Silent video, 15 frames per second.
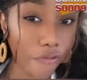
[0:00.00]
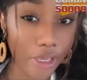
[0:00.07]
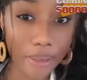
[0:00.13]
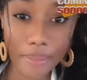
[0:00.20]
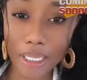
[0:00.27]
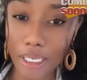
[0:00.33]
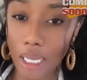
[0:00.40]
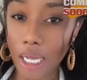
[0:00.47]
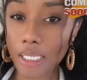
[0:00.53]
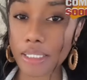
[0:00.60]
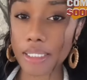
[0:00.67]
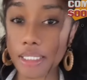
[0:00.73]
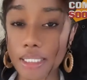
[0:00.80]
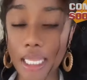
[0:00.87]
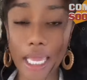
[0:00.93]
female
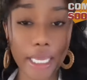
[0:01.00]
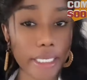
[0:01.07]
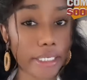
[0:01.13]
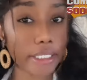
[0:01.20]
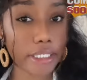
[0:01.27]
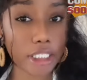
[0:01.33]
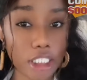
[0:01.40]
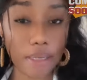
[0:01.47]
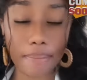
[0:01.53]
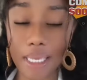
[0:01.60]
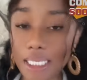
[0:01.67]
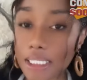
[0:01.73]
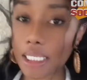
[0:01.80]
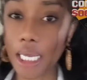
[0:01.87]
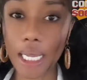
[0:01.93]
artist, like, she
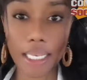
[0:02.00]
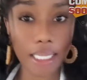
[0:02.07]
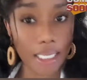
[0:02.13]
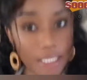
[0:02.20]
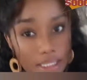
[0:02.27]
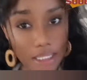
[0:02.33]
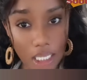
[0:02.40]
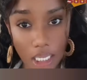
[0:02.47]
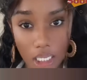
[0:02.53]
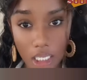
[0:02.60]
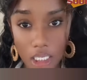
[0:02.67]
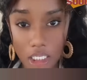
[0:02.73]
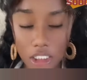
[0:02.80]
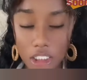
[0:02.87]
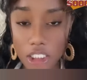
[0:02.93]
basically say
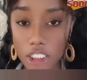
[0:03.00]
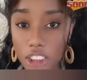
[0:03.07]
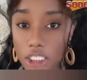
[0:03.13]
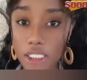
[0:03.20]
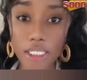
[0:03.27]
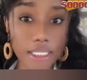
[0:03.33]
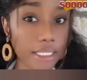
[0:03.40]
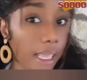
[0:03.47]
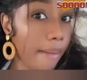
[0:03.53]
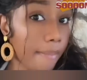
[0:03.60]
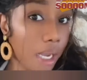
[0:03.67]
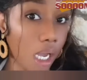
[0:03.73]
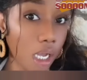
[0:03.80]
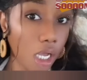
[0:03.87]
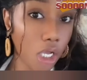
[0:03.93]
she did step
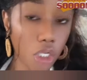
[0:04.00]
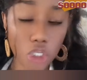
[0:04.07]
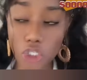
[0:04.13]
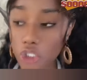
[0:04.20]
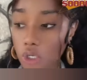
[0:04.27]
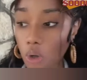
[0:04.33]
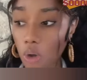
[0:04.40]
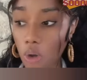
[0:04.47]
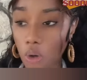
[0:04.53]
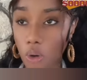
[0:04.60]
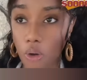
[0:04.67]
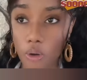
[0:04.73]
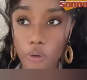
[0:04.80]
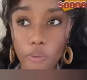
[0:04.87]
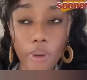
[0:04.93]
back so
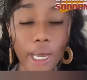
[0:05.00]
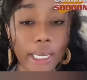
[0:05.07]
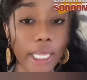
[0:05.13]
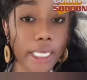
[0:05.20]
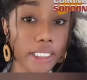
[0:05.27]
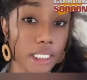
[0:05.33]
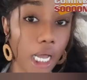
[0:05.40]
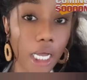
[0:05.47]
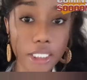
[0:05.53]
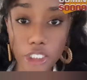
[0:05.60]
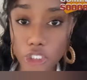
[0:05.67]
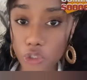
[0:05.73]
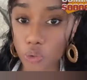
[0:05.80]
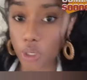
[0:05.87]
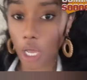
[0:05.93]
one next
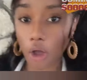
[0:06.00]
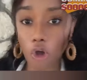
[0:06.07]
artist couldn't